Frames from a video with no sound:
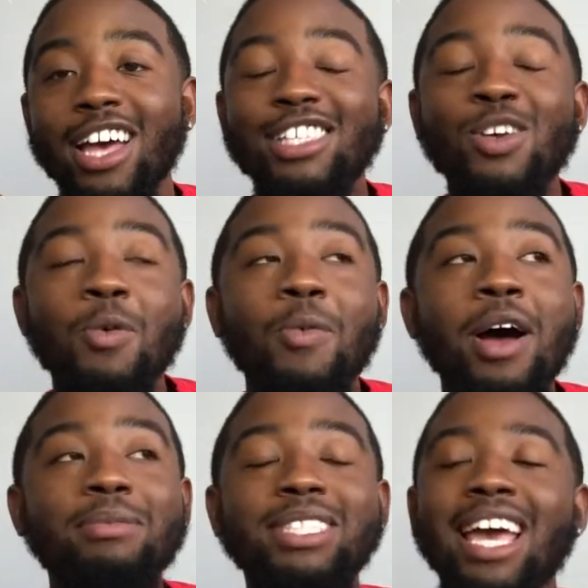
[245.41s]
So my
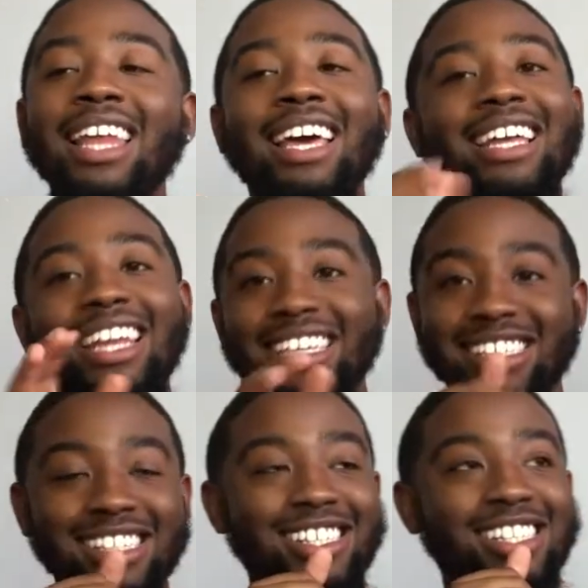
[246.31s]
mom, she had like a
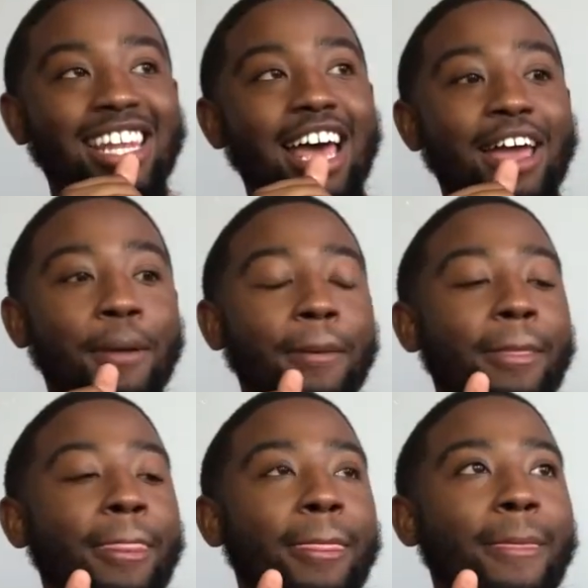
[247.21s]
Lexus. Like,
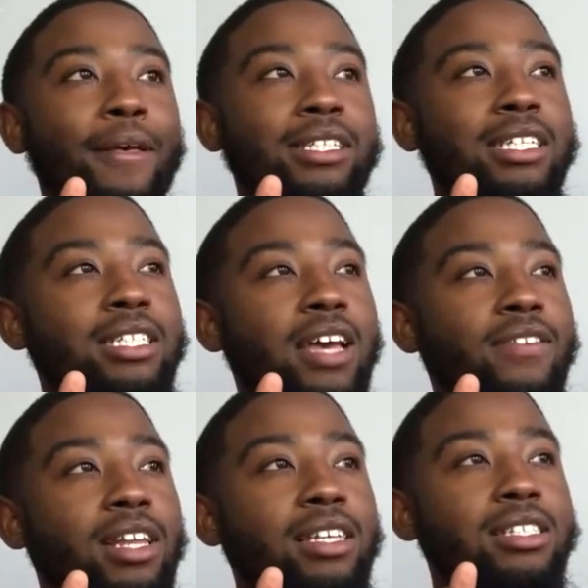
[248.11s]
did she have a
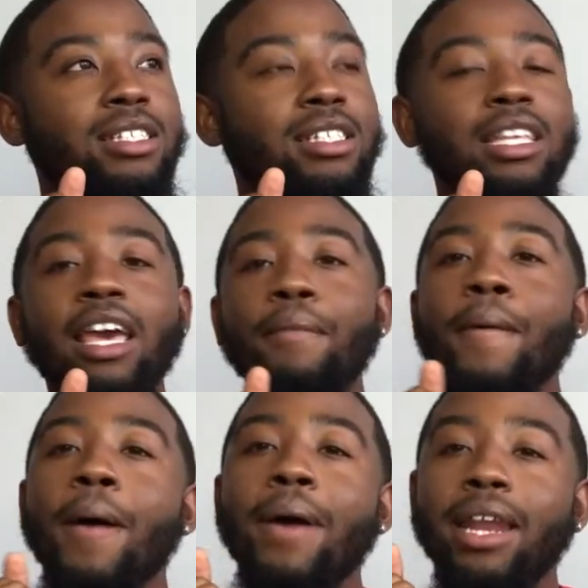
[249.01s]
Lexus? Yeah, my
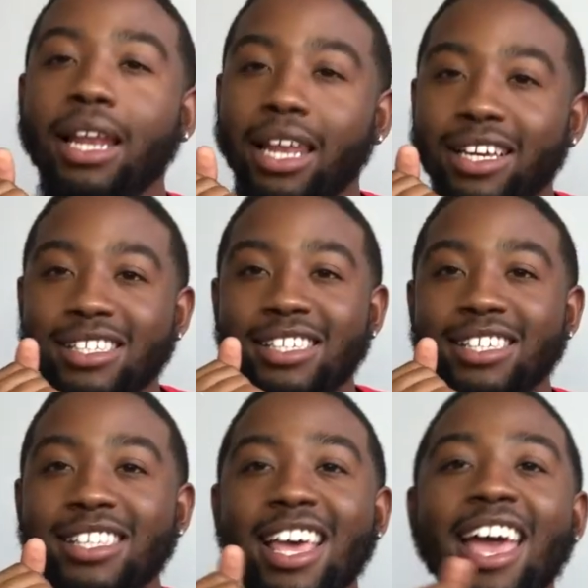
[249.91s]
mom had a Lexus.